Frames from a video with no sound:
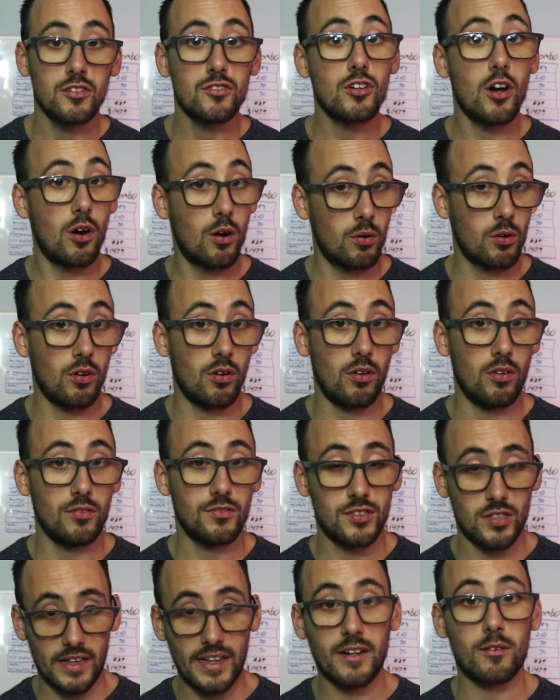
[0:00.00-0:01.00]
total
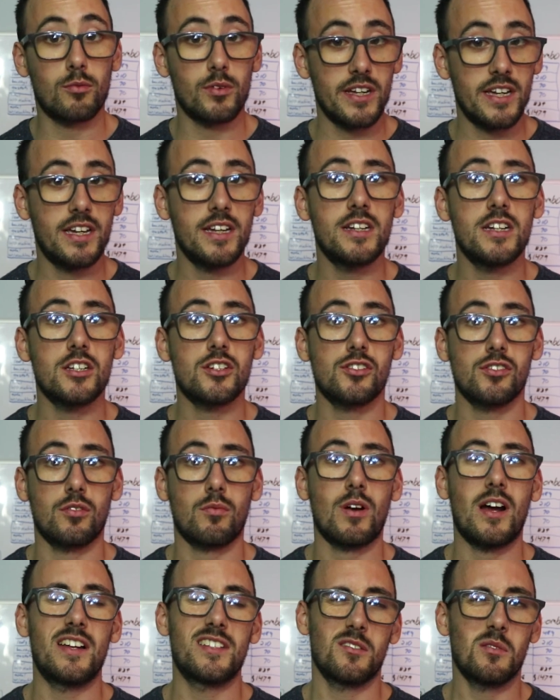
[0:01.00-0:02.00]
to like recondition
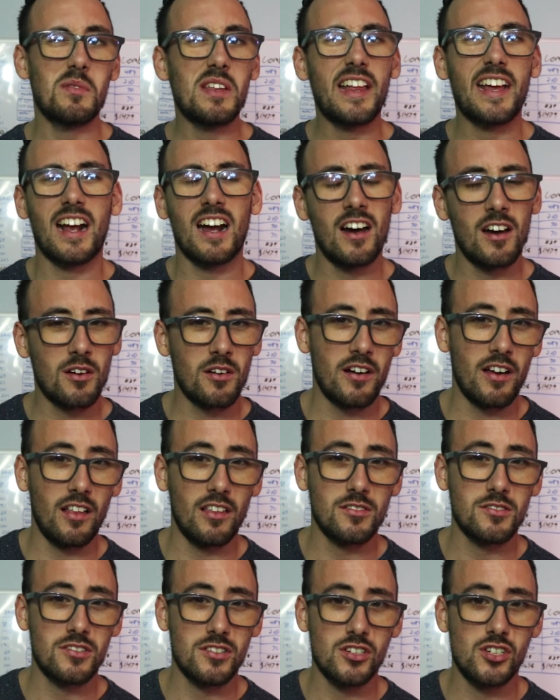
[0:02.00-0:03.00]
the rods. It would be like
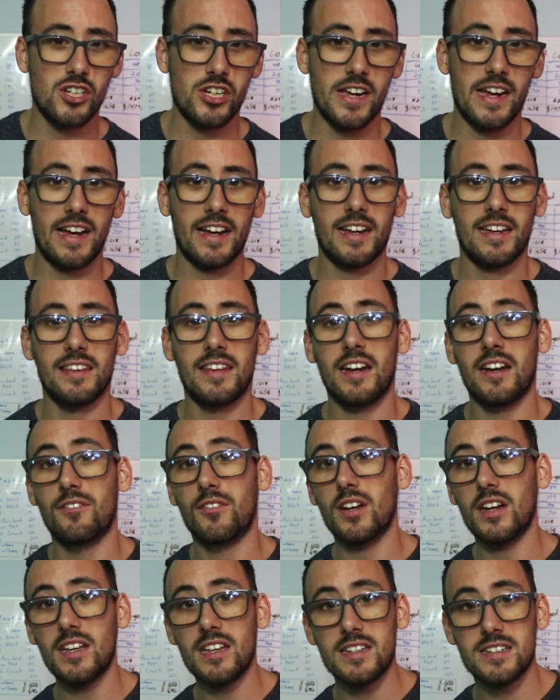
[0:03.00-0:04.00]
$100 to check. And then
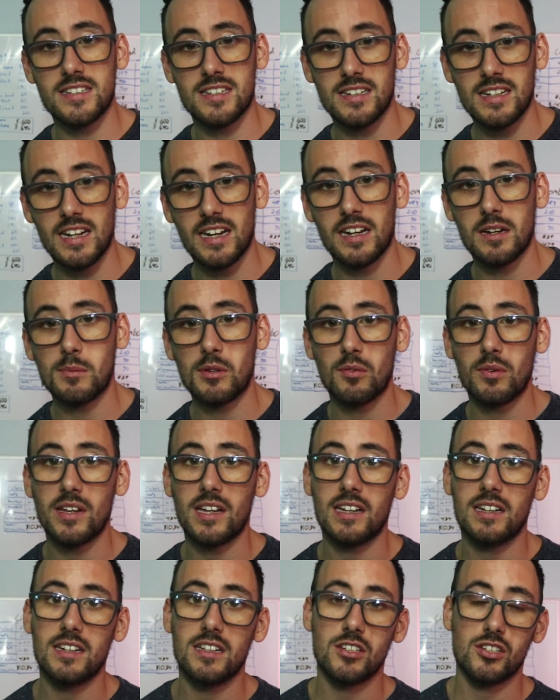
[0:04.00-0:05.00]
if it is needing to be
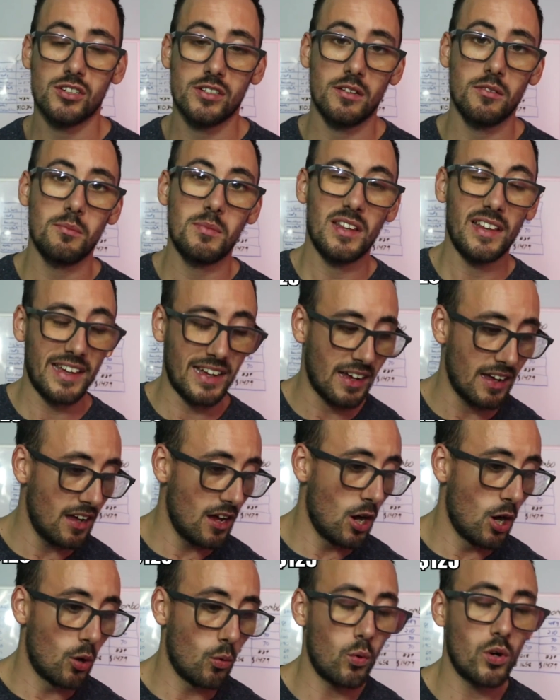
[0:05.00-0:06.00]
reconditioned, it would be like
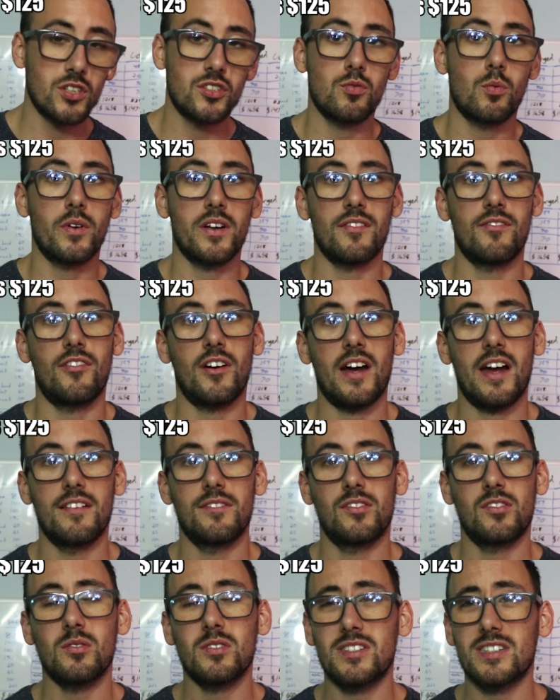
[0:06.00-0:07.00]

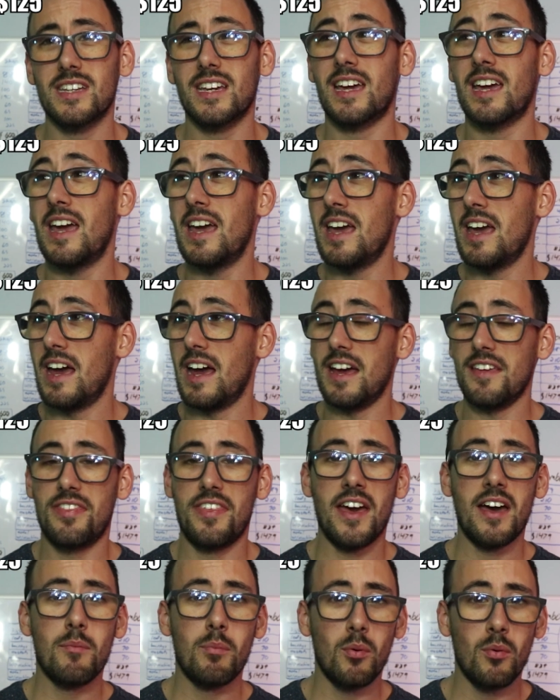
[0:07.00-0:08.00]
$125. So it's like, at
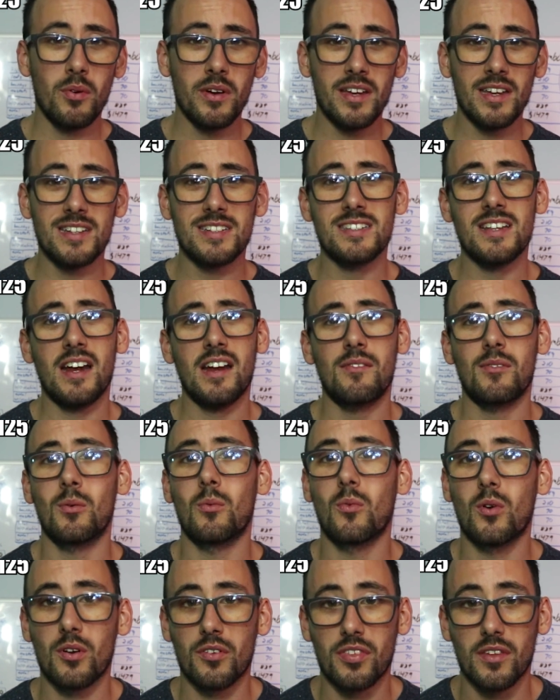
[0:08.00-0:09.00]
that point, it's not
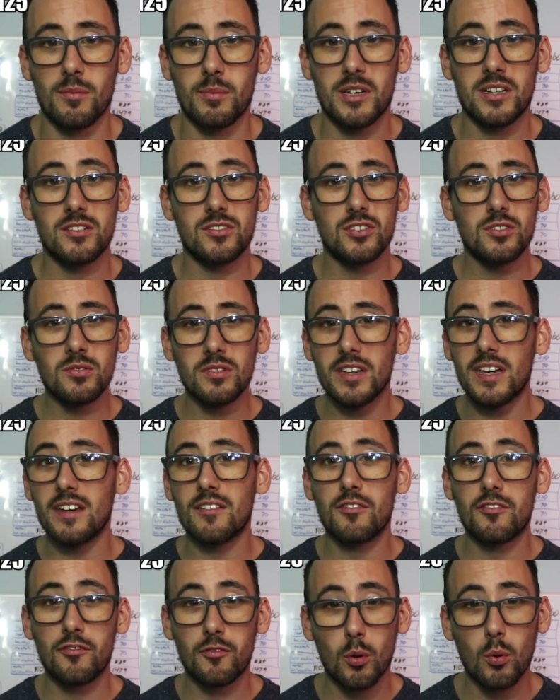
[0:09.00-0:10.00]
even worth it, because you can
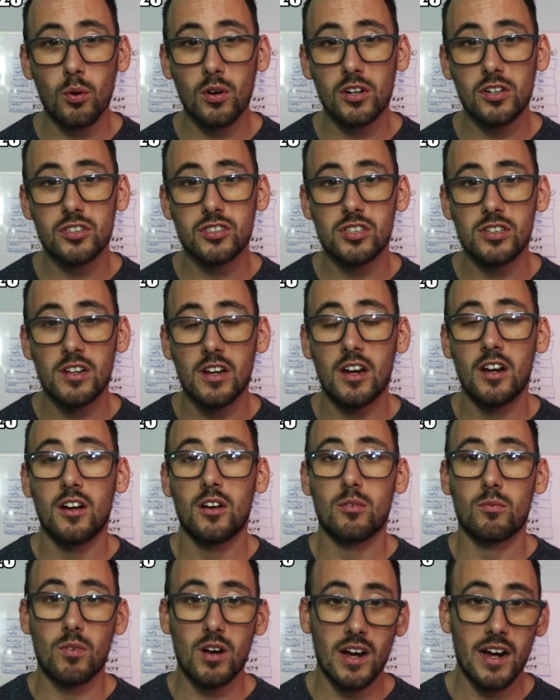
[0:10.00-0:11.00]
get forged
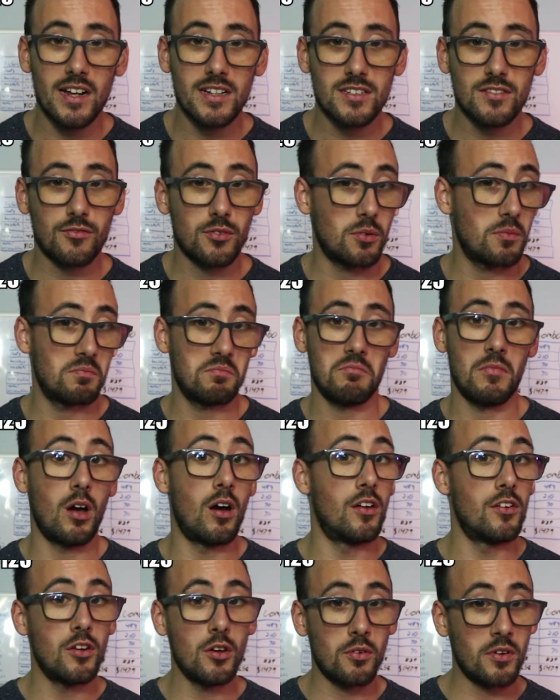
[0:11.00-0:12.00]
rods from
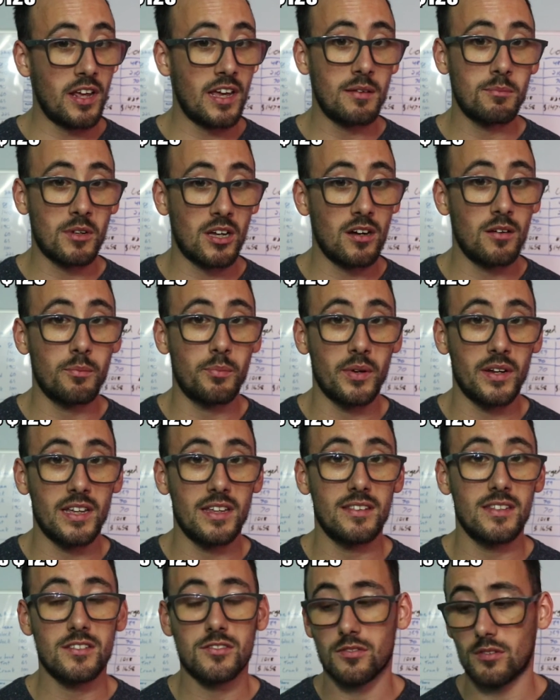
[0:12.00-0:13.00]
a no-name
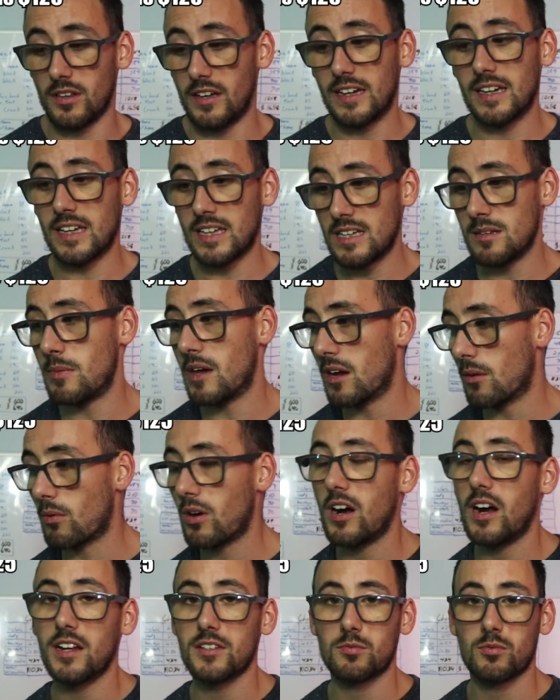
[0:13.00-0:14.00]
company. These are like eBay
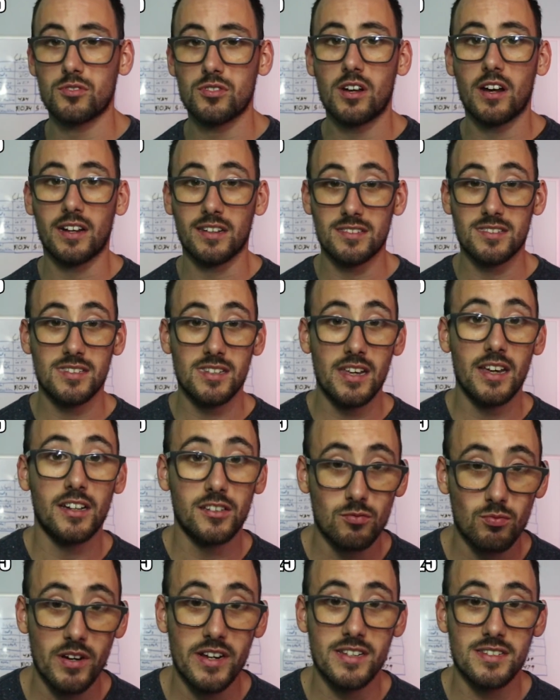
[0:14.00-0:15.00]
rods. We're talking
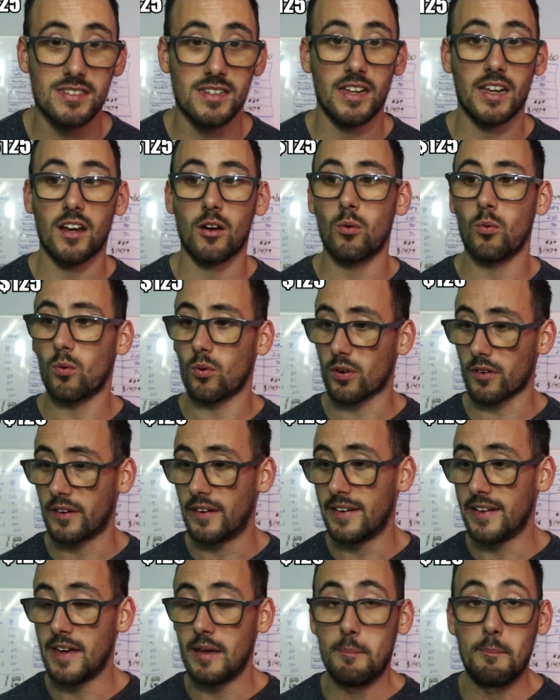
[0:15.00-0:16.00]
CX Racing
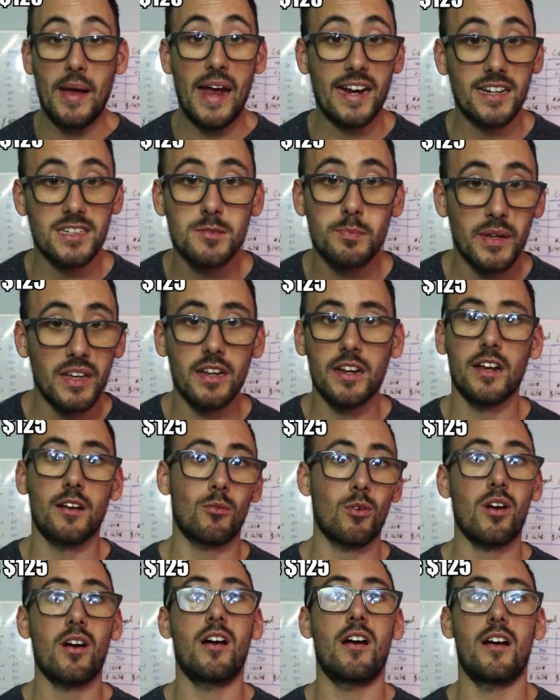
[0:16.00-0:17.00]
or Max
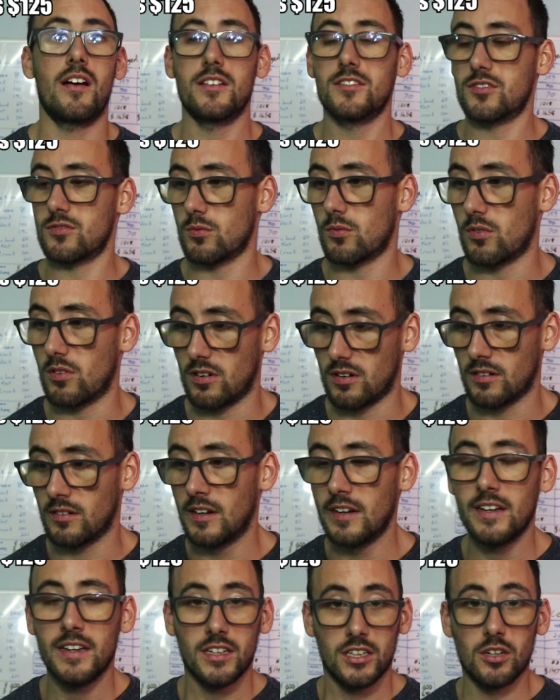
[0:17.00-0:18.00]
Speeding rods, or,
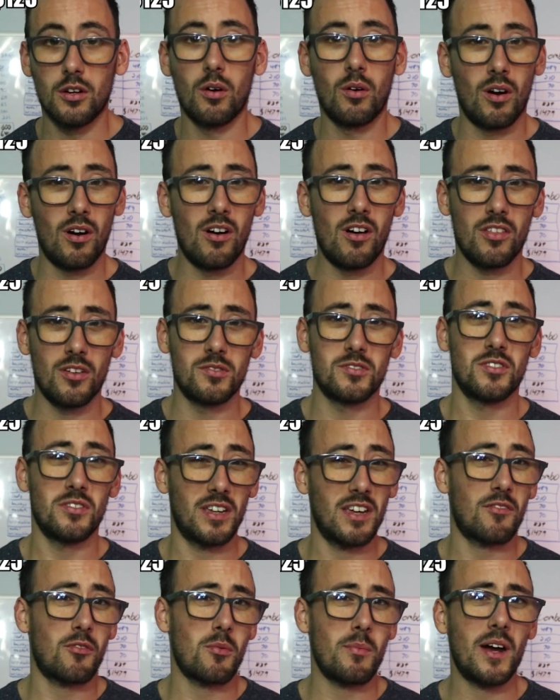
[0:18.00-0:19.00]
you know, all those you
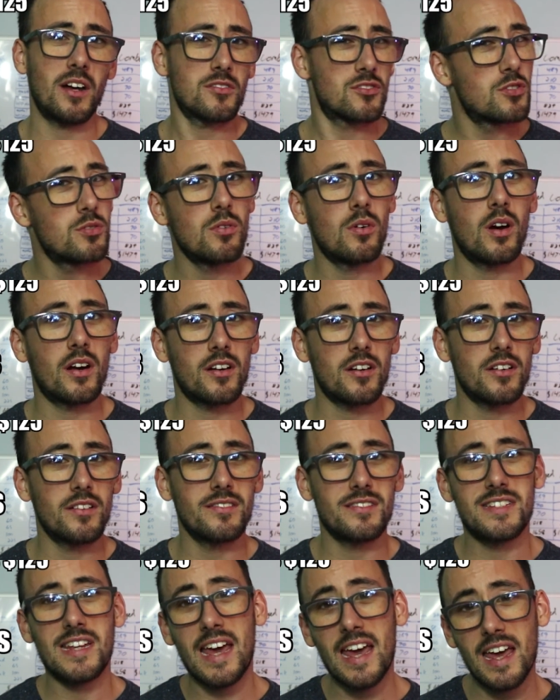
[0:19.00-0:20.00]
can get for about
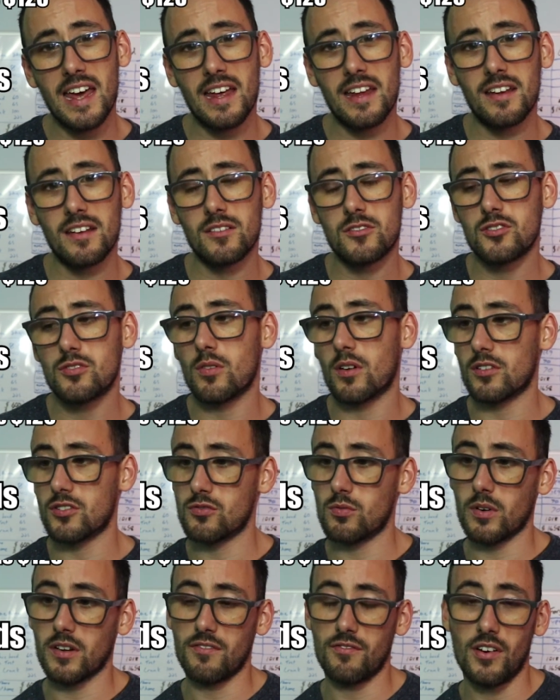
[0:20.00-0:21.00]
$210,
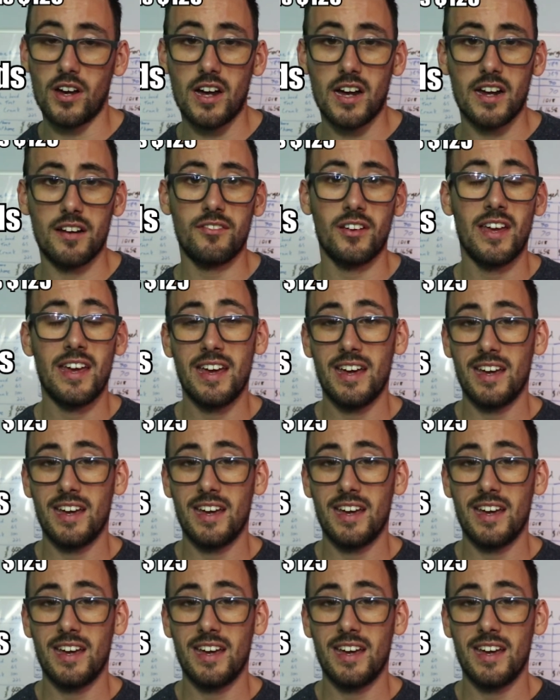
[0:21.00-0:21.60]
$225.